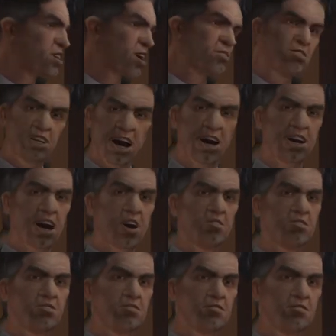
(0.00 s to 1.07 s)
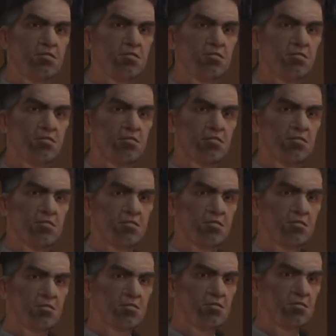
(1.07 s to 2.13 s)
Now get out!
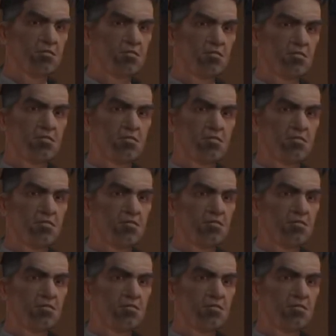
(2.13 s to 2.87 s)
Whatever,